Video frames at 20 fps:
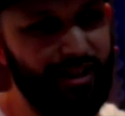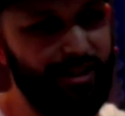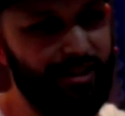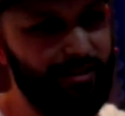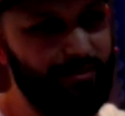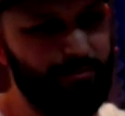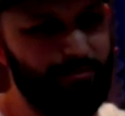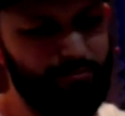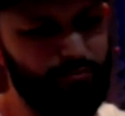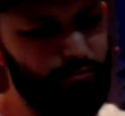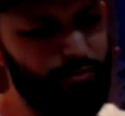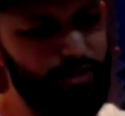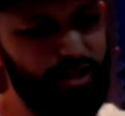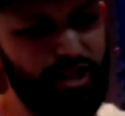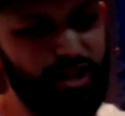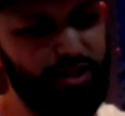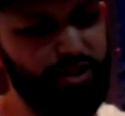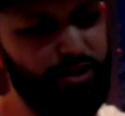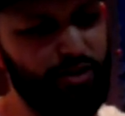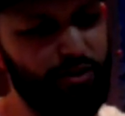like
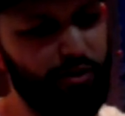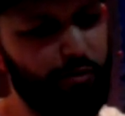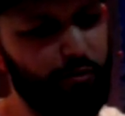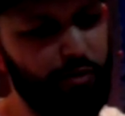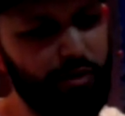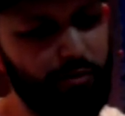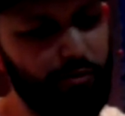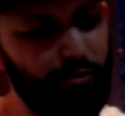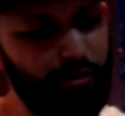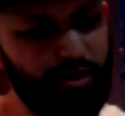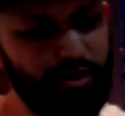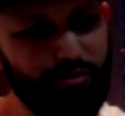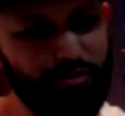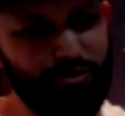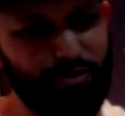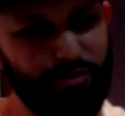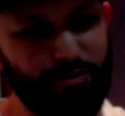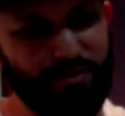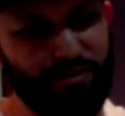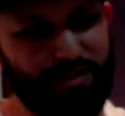niche to it. What do
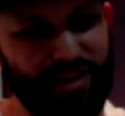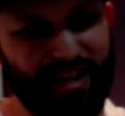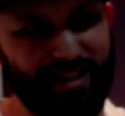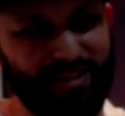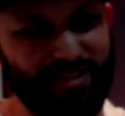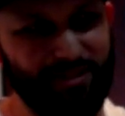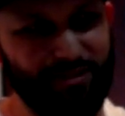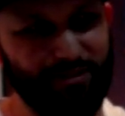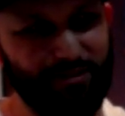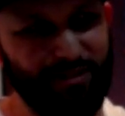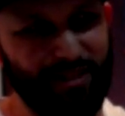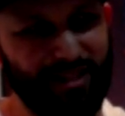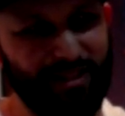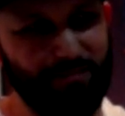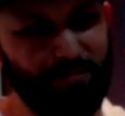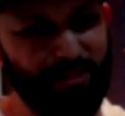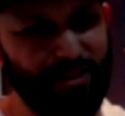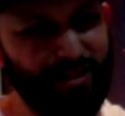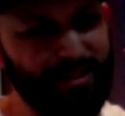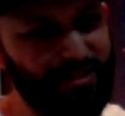you attribute that to?
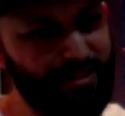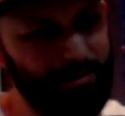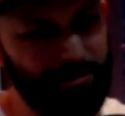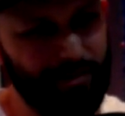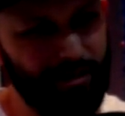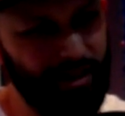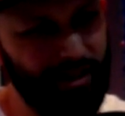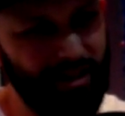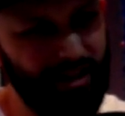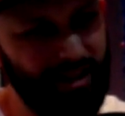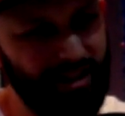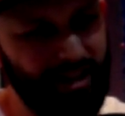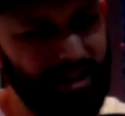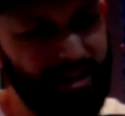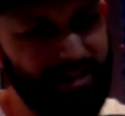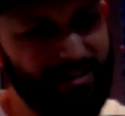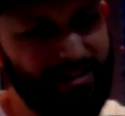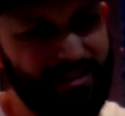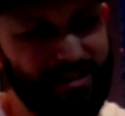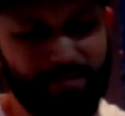Like, because
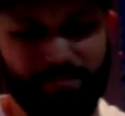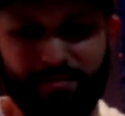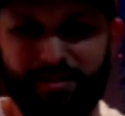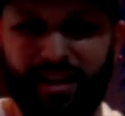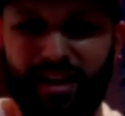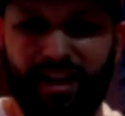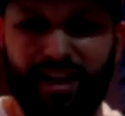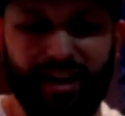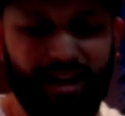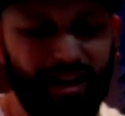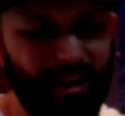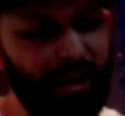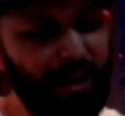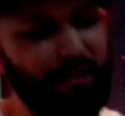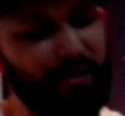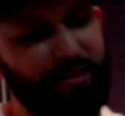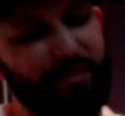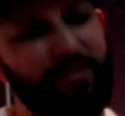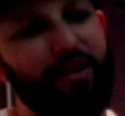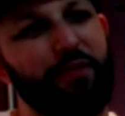it seems,
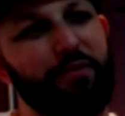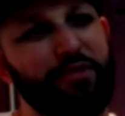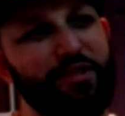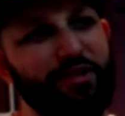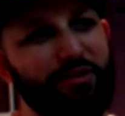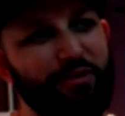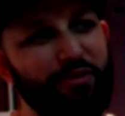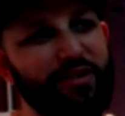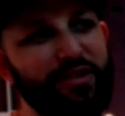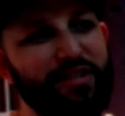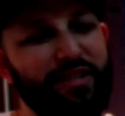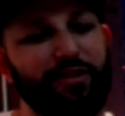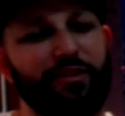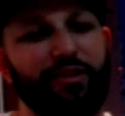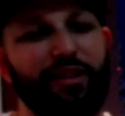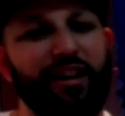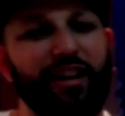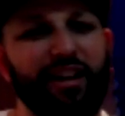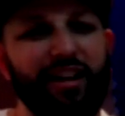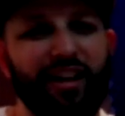I'm just throwing this
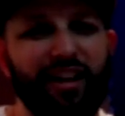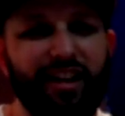out there.